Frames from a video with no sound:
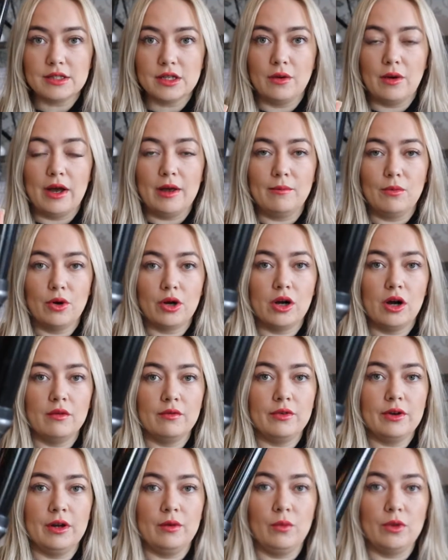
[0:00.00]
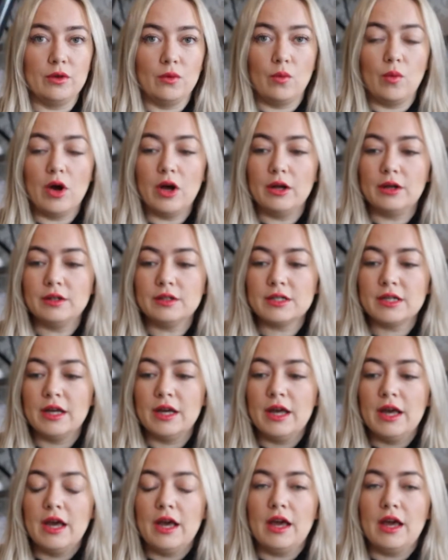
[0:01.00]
so I'm more confident with a wand.